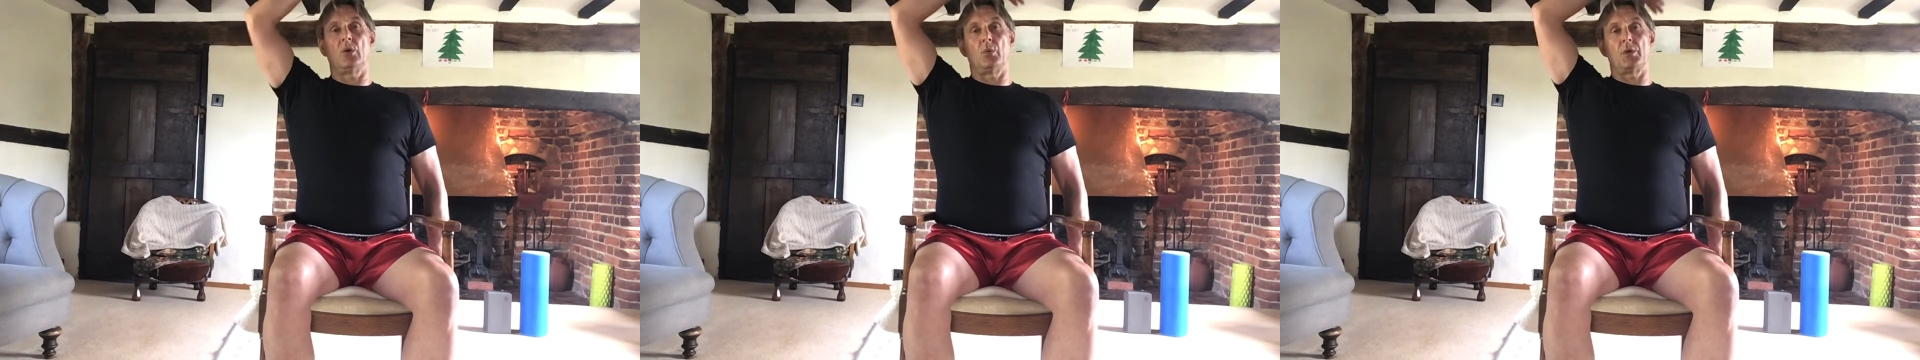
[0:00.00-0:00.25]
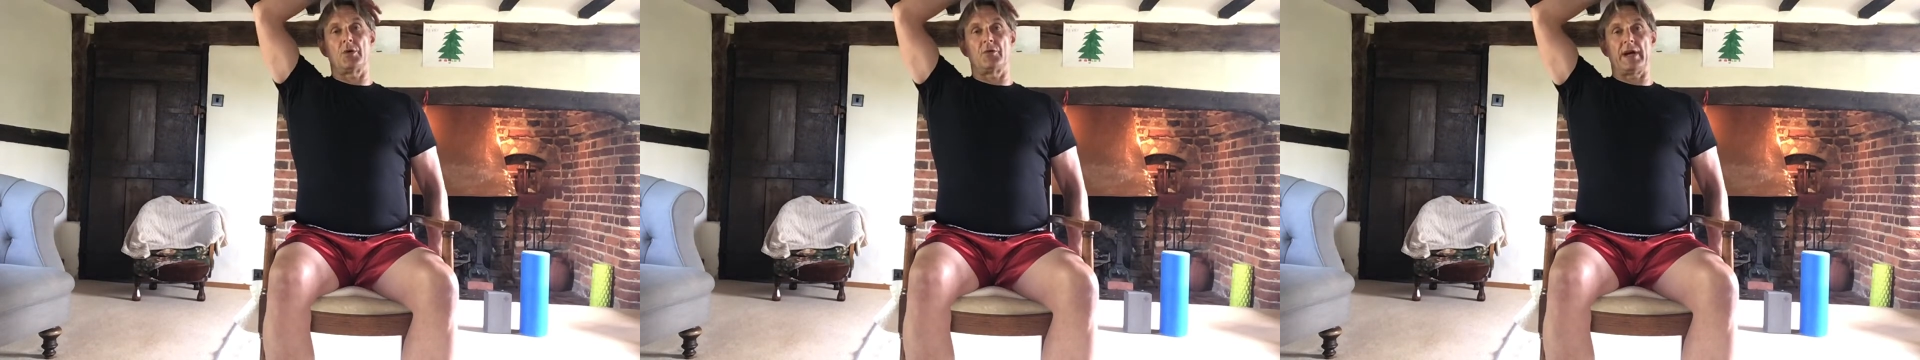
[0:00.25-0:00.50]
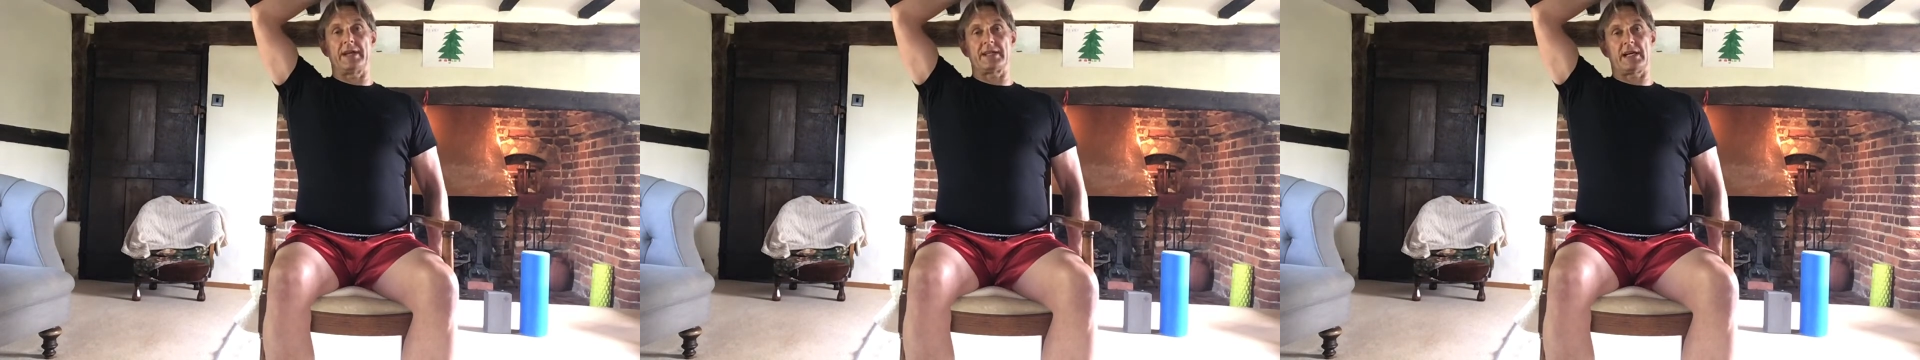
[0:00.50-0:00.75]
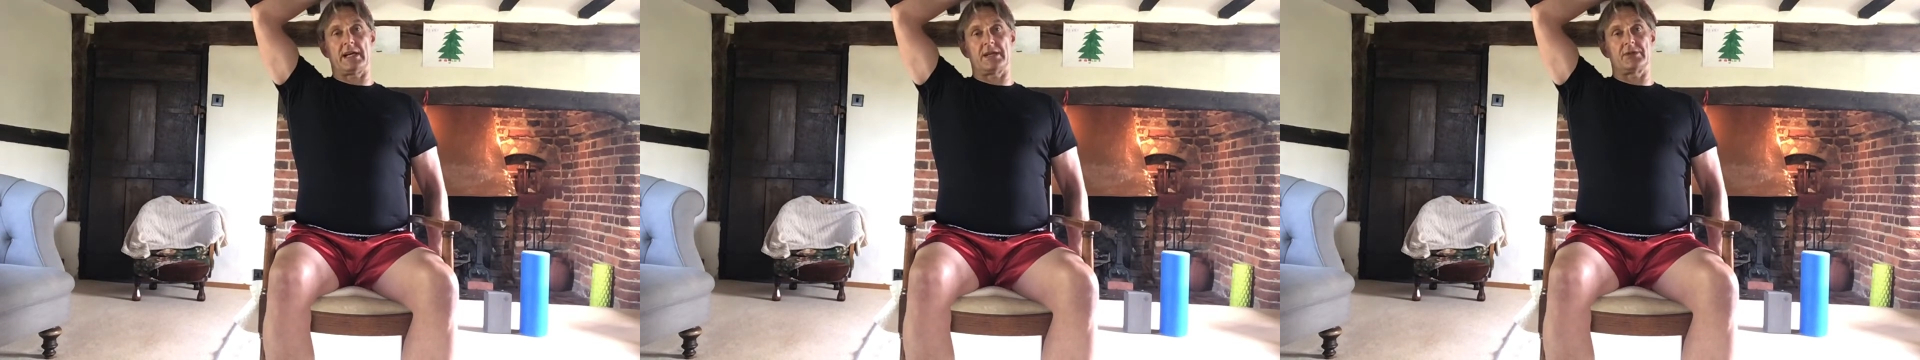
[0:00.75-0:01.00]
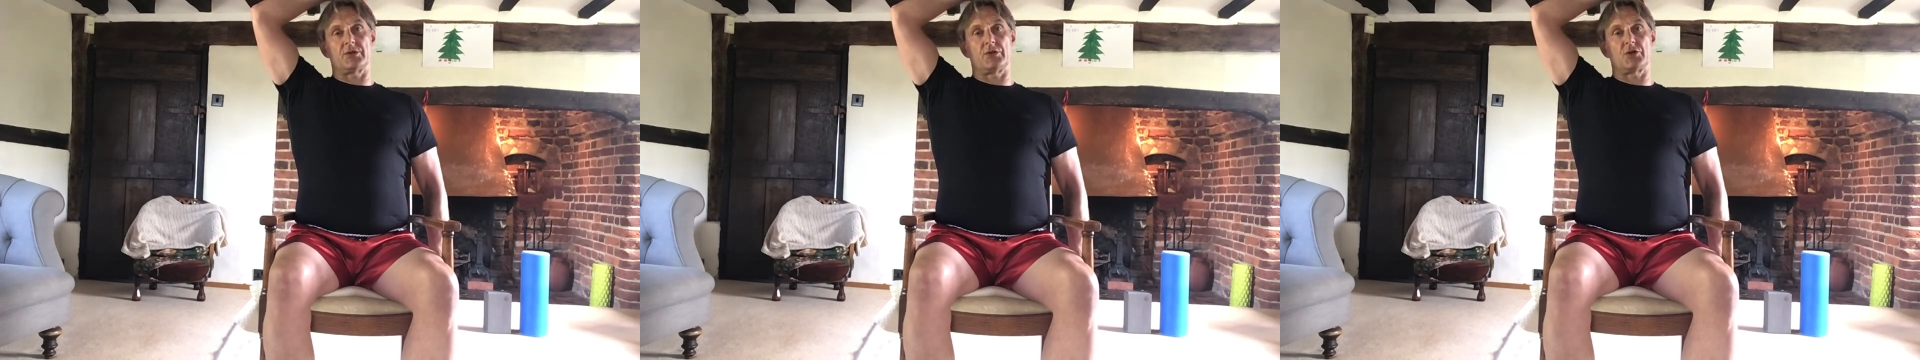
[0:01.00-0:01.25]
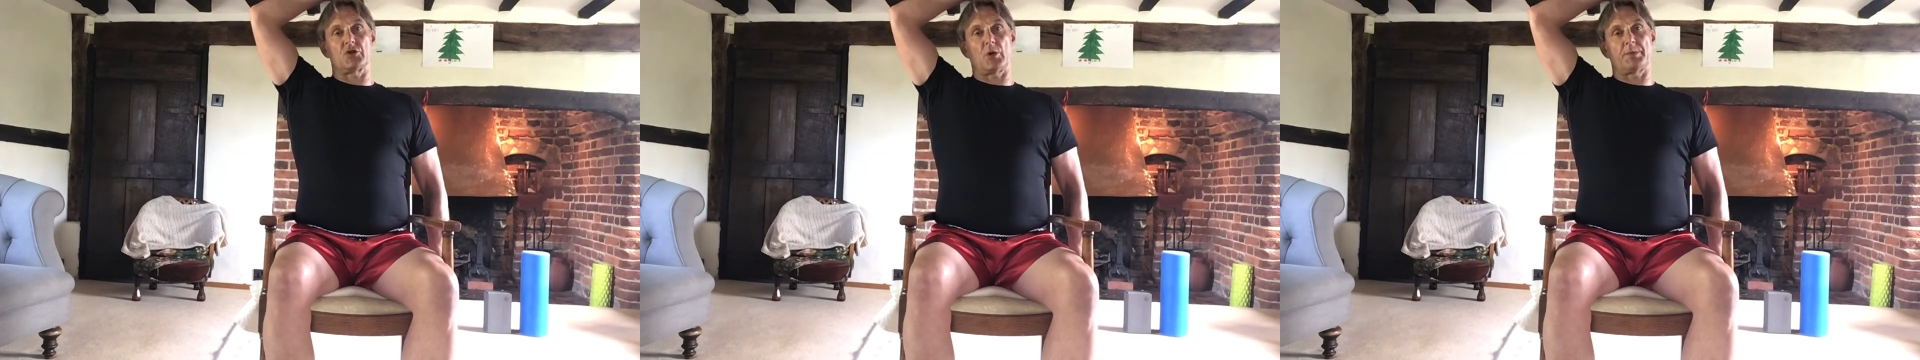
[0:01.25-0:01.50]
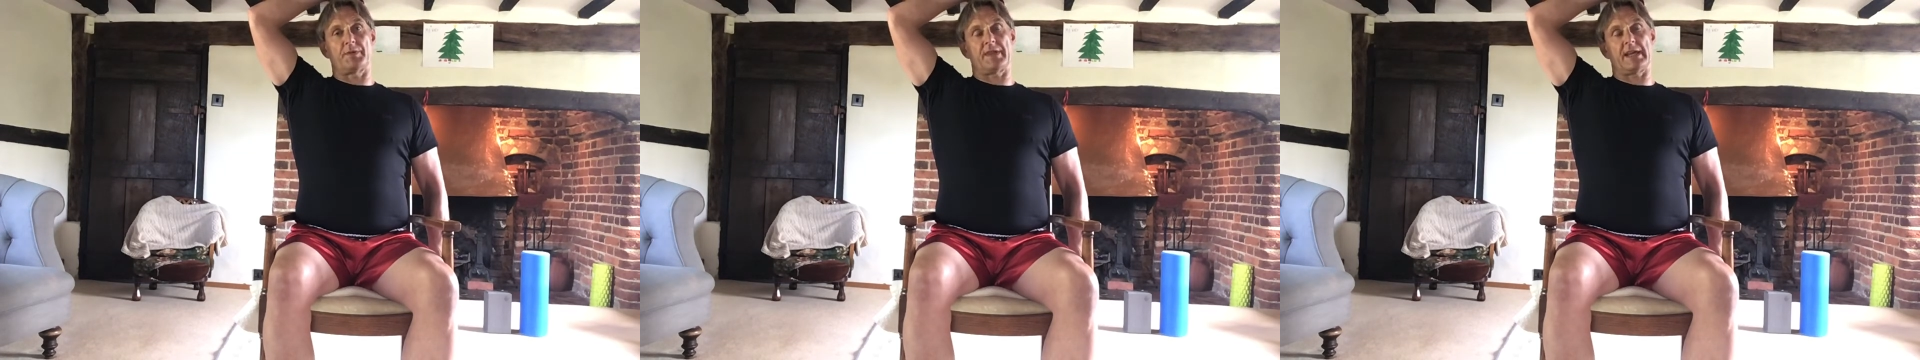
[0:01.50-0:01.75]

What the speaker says: with the right hand to the top of the